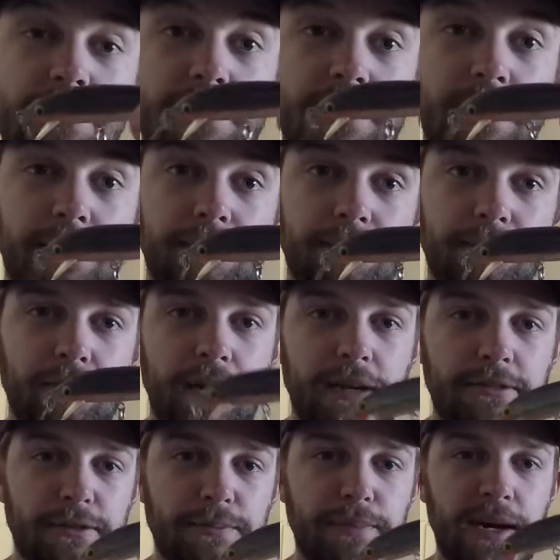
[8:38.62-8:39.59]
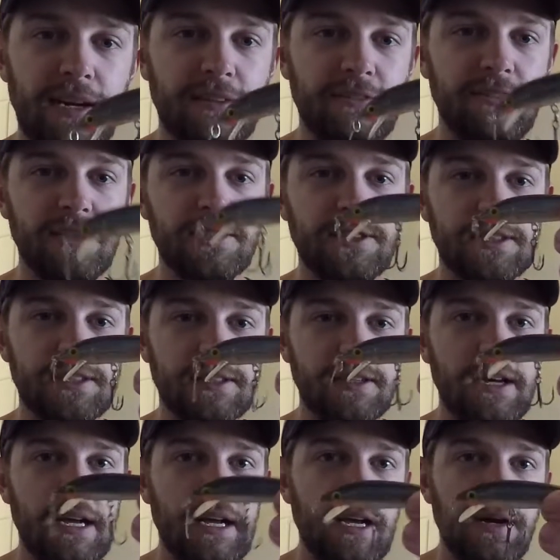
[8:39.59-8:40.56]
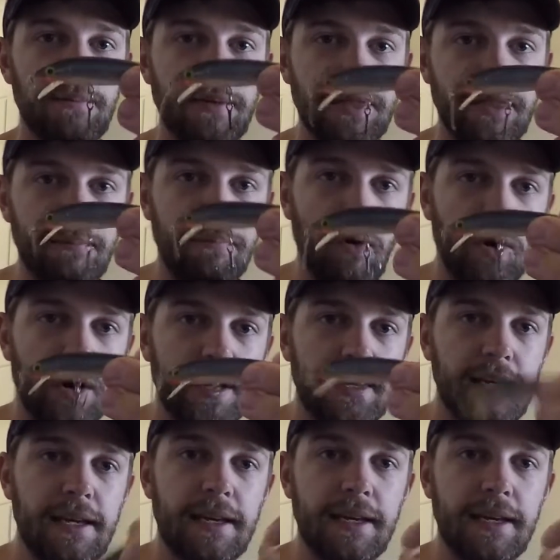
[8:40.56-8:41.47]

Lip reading: some when I was pike fishing. But the point